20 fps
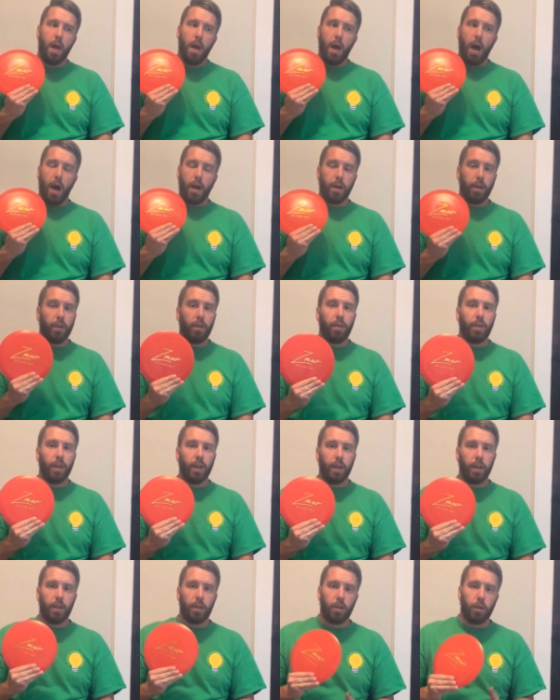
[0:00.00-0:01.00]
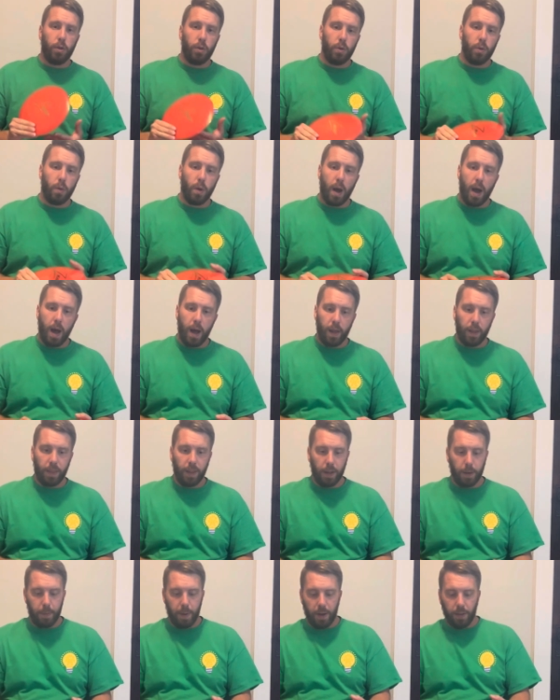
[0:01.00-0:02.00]
Another thing to
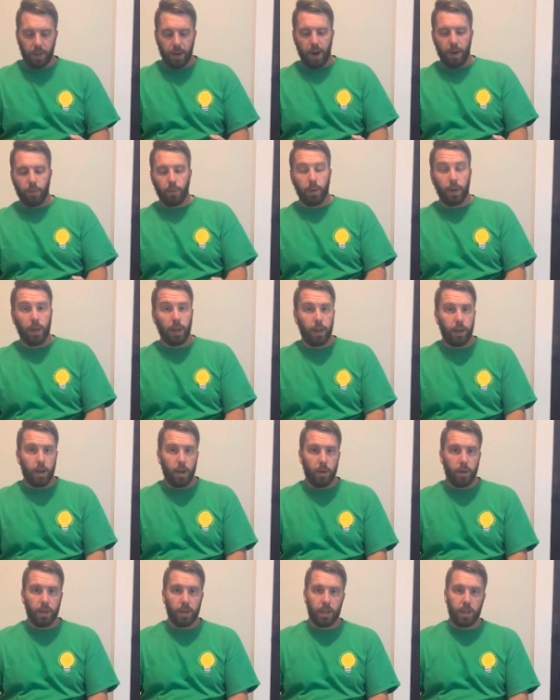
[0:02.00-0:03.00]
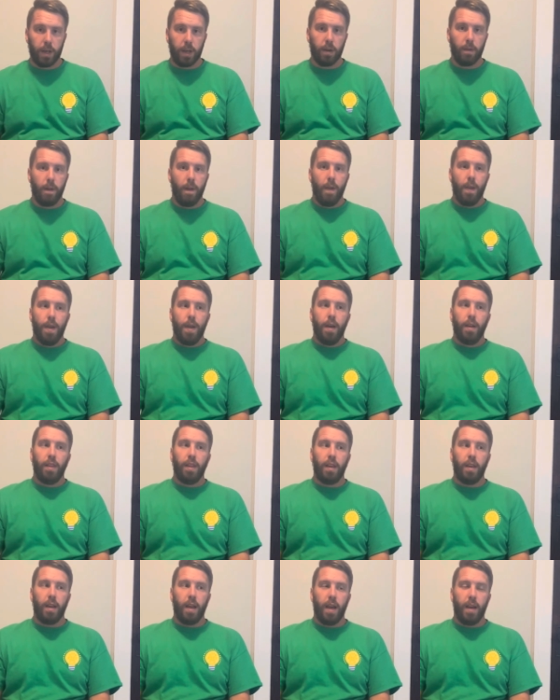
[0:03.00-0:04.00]
think about that I really noticed here,
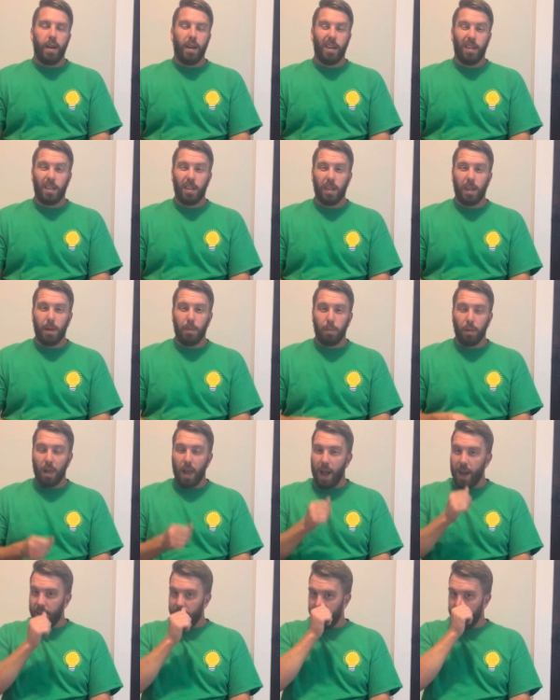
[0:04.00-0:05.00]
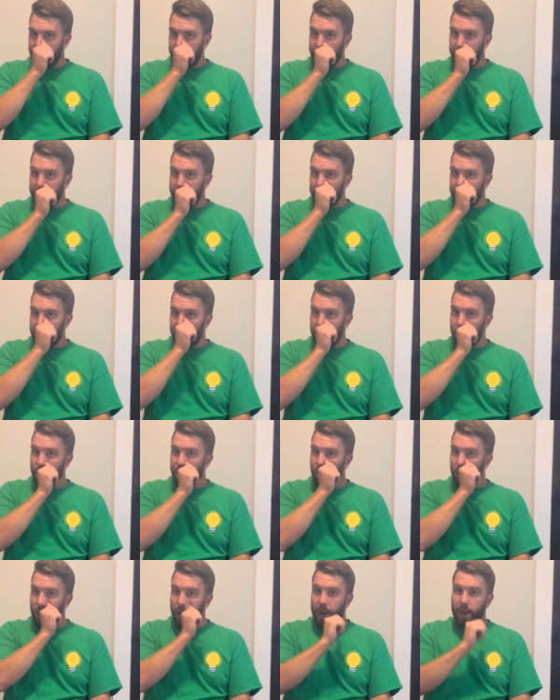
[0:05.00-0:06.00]
the NXT plastic is
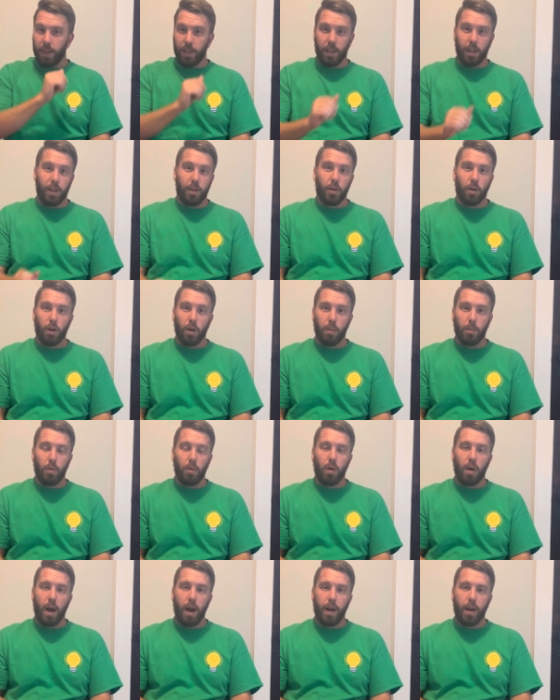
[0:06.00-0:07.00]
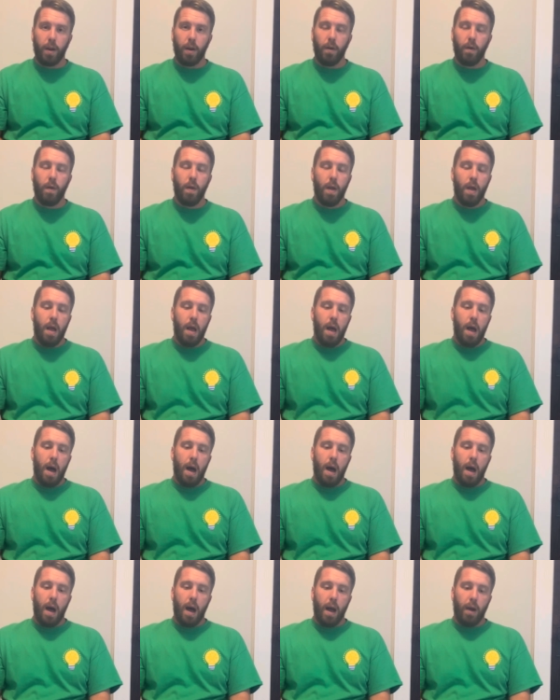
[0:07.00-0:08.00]
crazy durable. I know
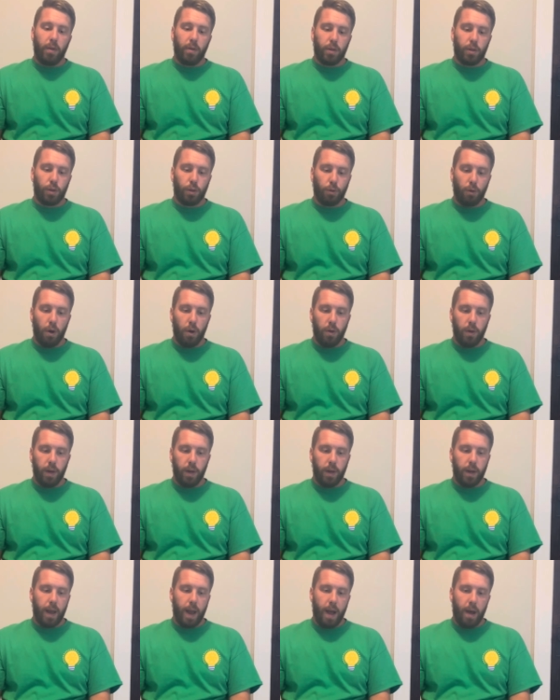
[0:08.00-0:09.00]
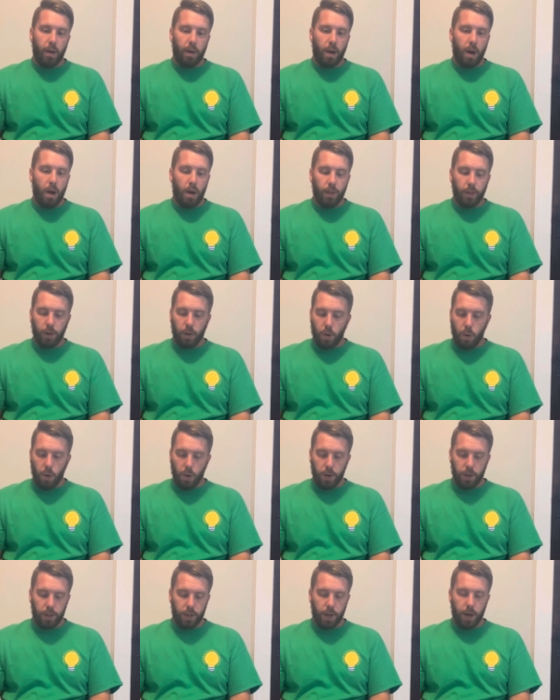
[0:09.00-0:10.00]
I was throwing it out on the
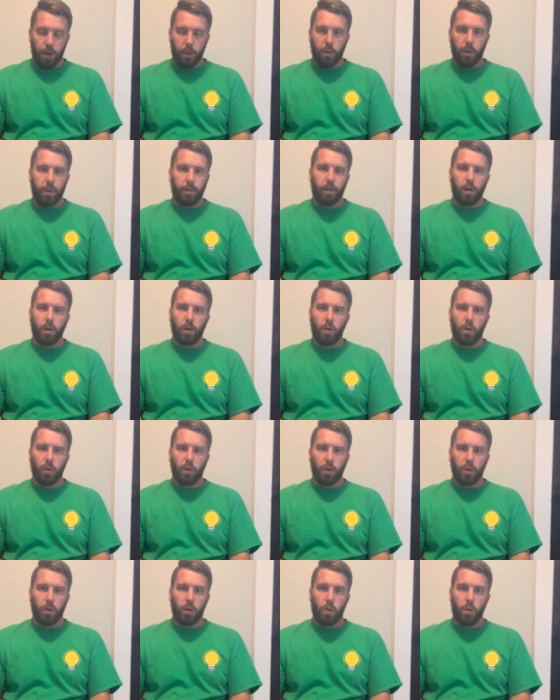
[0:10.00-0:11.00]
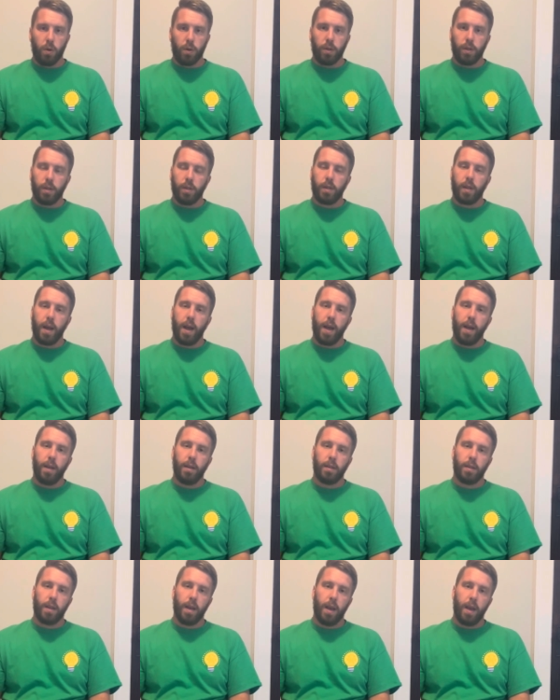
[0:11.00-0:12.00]
course there, and one of our courses
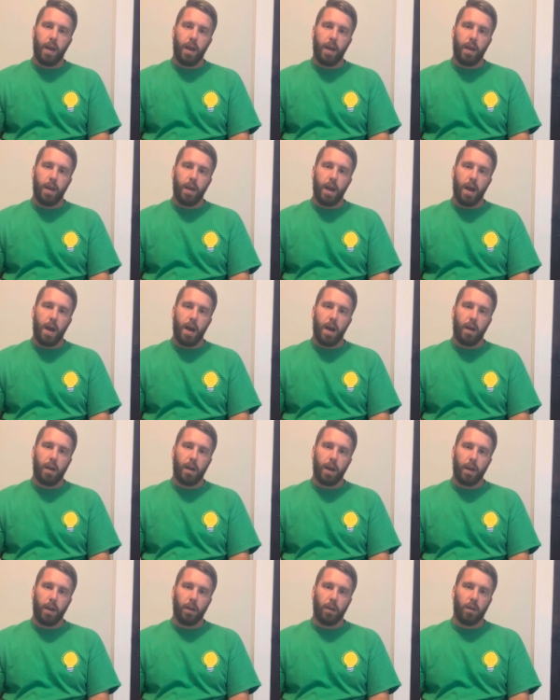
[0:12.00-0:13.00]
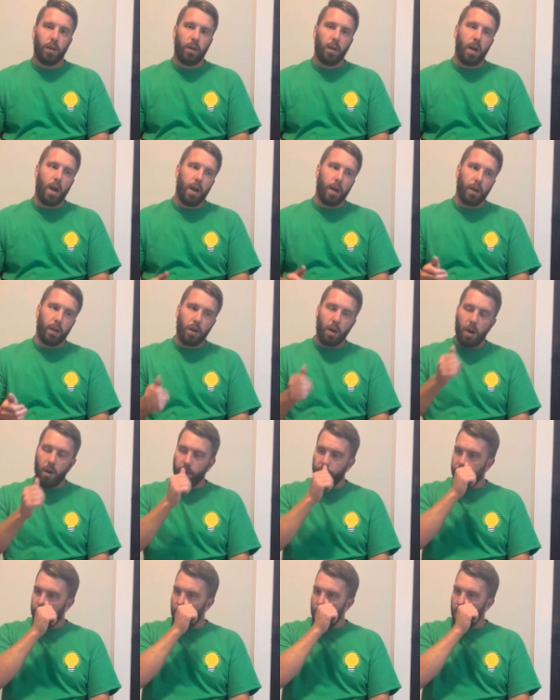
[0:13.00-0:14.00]
has a kind of
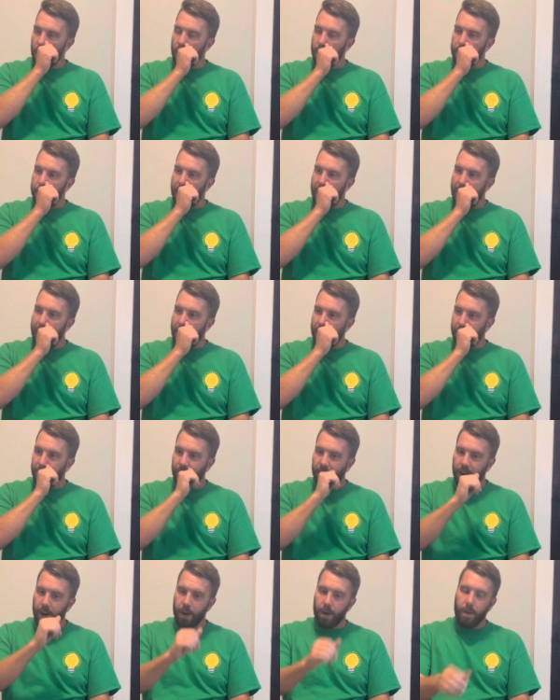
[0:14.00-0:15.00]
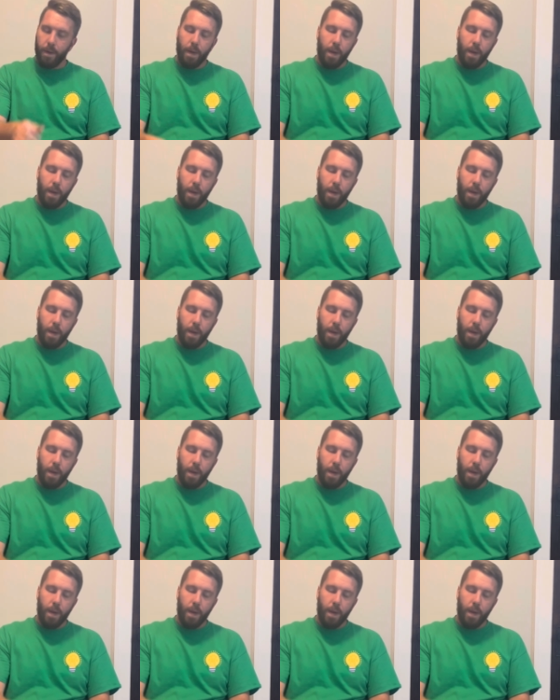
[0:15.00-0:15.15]
golf cart path there